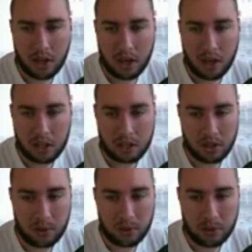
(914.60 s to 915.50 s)
So
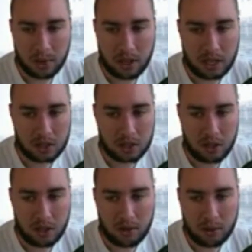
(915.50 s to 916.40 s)
that would be a logical
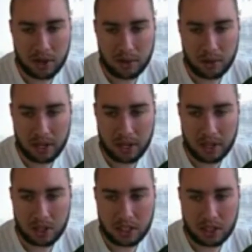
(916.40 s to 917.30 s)
level. But if we
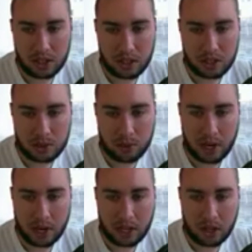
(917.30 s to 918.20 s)
initially start just
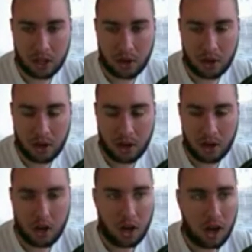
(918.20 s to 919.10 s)
breaking lower,
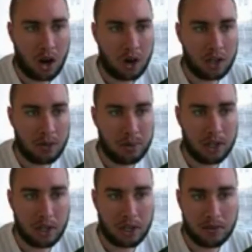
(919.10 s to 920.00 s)
all you would be
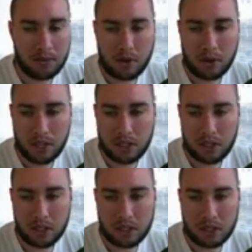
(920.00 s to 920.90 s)
looking for is
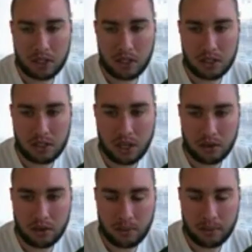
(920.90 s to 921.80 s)
just sell the
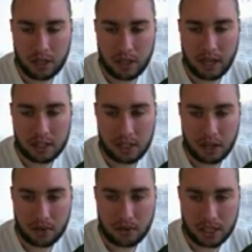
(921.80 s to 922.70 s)

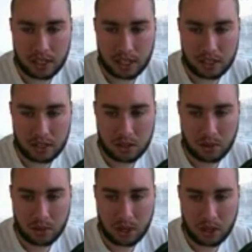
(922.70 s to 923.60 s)
retest. So we
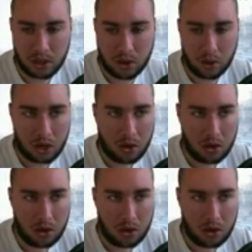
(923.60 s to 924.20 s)
make a lower low.